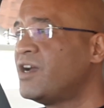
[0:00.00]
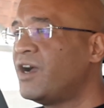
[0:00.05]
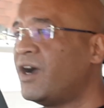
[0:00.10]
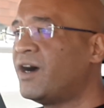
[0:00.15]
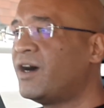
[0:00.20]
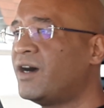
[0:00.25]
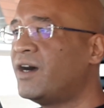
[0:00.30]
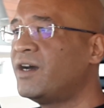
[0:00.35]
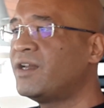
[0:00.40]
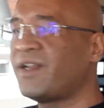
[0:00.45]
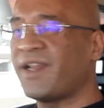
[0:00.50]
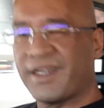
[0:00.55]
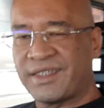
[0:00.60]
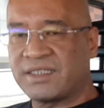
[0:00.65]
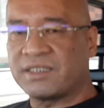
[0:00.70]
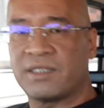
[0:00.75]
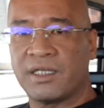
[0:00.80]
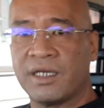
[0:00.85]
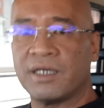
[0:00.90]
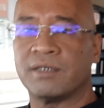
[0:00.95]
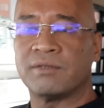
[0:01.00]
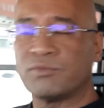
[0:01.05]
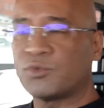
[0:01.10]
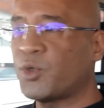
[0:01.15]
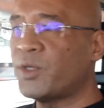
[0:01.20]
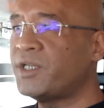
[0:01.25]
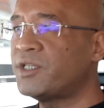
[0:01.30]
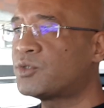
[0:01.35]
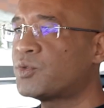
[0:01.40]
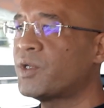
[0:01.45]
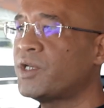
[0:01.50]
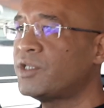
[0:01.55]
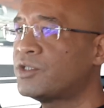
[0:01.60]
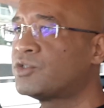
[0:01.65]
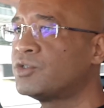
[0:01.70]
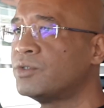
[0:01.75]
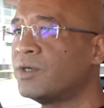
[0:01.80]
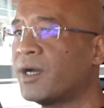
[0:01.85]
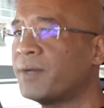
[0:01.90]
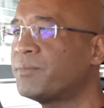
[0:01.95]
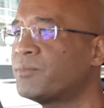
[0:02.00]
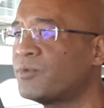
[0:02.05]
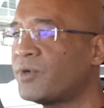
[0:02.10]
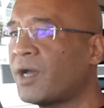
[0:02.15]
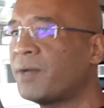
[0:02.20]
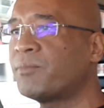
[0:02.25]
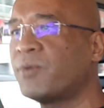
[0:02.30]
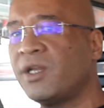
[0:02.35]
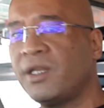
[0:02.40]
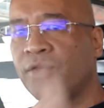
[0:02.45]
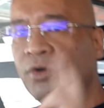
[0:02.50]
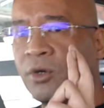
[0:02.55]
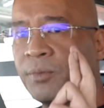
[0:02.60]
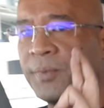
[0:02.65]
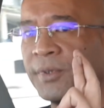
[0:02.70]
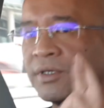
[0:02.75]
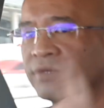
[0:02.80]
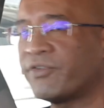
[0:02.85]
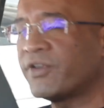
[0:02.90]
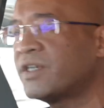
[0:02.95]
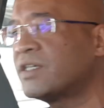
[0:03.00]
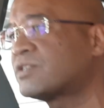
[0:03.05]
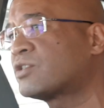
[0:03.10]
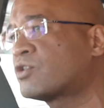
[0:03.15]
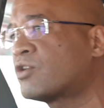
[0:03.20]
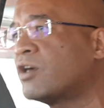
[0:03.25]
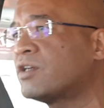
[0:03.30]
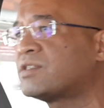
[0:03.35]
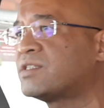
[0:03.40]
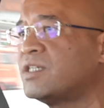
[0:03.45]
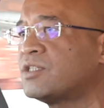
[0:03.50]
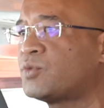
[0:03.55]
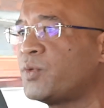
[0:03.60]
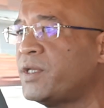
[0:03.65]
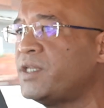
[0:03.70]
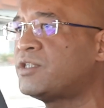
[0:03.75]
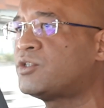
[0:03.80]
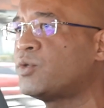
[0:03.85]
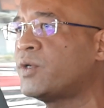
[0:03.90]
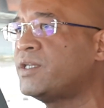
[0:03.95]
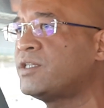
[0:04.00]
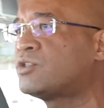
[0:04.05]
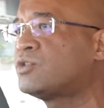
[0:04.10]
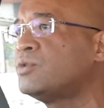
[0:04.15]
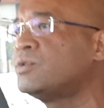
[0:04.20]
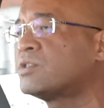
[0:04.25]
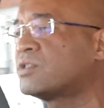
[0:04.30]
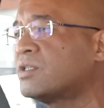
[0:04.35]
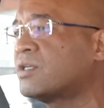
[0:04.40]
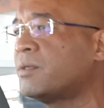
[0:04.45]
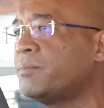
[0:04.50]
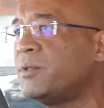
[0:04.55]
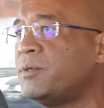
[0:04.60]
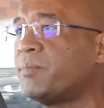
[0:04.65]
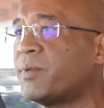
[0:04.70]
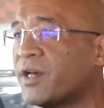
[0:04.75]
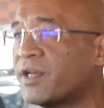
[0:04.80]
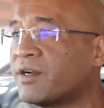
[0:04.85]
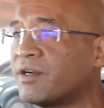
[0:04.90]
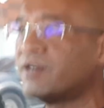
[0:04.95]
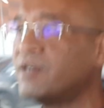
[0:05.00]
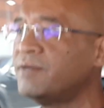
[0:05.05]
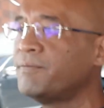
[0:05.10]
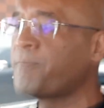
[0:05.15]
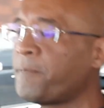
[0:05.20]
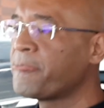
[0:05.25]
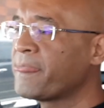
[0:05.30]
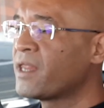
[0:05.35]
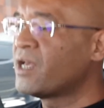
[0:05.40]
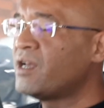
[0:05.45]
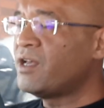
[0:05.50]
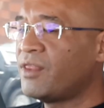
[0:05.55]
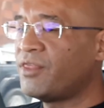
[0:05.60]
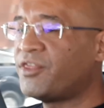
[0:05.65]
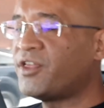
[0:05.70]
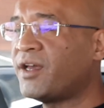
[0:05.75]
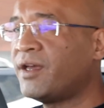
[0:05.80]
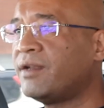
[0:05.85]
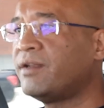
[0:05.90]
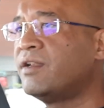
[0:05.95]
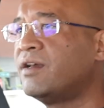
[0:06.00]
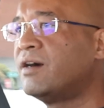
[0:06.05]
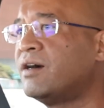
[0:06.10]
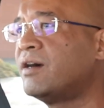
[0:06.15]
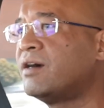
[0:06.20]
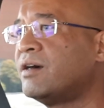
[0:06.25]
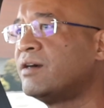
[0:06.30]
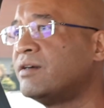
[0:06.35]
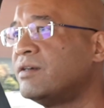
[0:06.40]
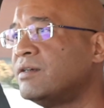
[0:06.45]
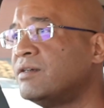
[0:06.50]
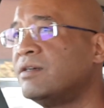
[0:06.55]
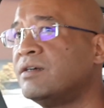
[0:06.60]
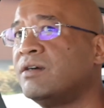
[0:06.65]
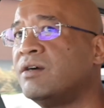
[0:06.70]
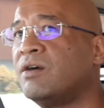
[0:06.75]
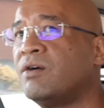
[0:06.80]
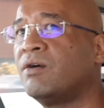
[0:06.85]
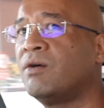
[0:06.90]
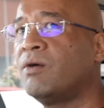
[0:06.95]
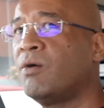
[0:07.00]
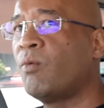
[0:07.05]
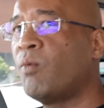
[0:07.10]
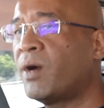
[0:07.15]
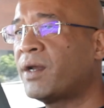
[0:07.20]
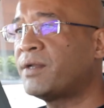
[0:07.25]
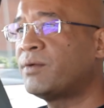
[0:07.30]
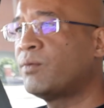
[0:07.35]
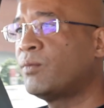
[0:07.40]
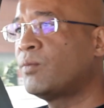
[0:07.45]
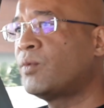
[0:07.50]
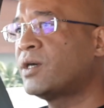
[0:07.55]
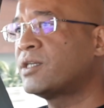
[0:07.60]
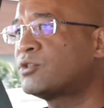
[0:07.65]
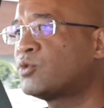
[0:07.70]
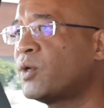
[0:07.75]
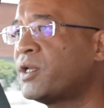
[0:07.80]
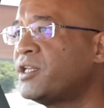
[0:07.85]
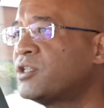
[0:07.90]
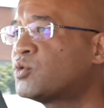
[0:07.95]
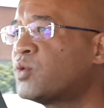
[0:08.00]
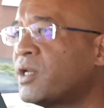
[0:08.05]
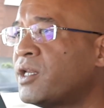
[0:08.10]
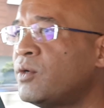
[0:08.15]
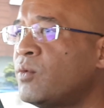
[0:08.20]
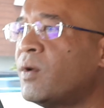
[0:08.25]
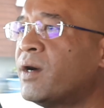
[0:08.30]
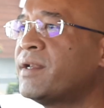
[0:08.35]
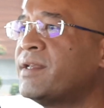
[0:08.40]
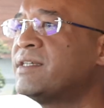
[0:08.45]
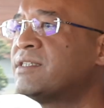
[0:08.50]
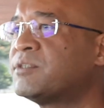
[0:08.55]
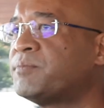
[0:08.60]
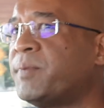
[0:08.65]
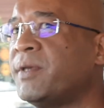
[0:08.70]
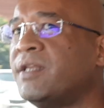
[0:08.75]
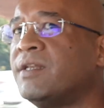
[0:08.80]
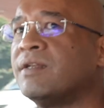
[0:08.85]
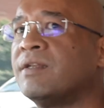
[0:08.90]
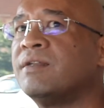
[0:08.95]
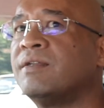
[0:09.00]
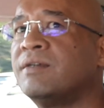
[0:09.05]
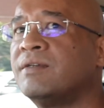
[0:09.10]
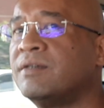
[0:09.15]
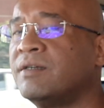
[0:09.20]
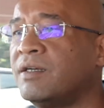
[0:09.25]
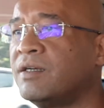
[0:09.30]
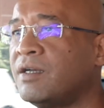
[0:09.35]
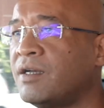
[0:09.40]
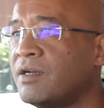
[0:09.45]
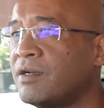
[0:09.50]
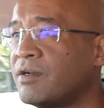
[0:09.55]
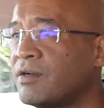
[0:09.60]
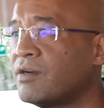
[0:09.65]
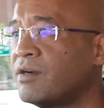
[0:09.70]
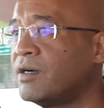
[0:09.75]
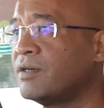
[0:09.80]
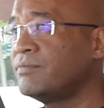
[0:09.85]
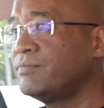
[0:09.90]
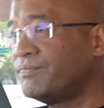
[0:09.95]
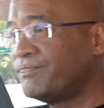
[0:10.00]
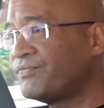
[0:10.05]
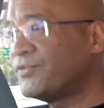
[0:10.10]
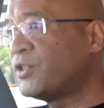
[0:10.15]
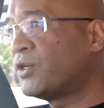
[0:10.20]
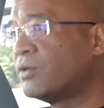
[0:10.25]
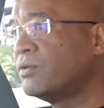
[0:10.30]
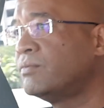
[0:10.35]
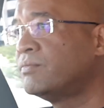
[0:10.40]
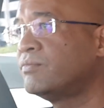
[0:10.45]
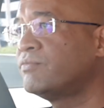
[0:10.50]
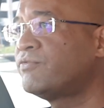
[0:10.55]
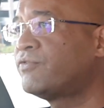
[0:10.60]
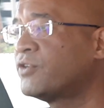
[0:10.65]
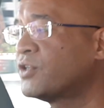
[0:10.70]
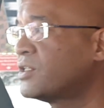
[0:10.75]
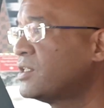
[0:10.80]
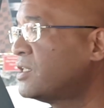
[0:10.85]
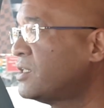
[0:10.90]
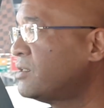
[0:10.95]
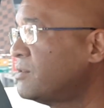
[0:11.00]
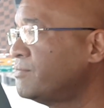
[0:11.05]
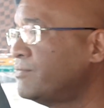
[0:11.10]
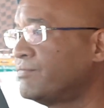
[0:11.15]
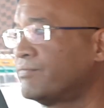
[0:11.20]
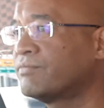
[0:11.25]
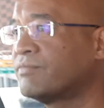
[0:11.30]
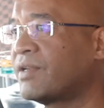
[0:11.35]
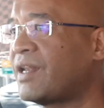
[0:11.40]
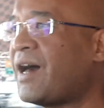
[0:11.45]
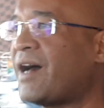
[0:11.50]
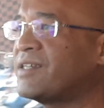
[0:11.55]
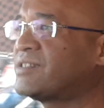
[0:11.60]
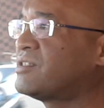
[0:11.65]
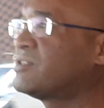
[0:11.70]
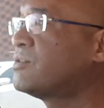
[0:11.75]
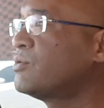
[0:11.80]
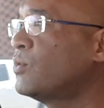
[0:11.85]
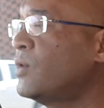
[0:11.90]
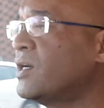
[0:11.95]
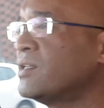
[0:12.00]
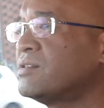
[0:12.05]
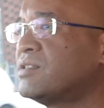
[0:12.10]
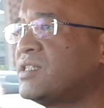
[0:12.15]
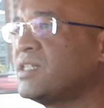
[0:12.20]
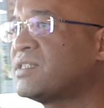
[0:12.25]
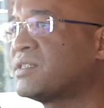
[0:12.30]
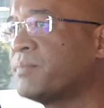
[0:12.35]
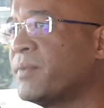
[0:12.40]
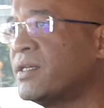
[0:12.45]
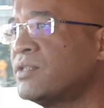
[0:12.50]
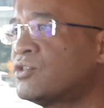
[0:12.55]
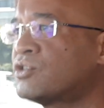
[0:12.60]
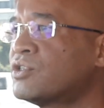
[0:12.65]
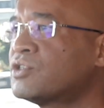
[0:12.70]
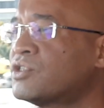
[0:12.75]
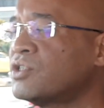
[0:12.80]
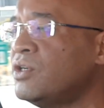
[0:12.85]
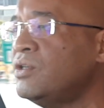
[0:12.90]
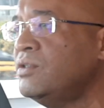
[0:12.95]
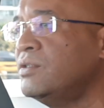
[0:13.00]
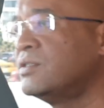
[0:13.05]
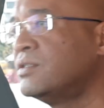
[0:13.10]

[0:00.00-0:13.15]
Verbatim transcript: uh, next year, twenty twenty-two. I'm, I'm really hoping, fingers crossed, that twenty twenty-two is going to be better than uh, what, what twenty twenty-one has been, you know, for the last, what, six months or so?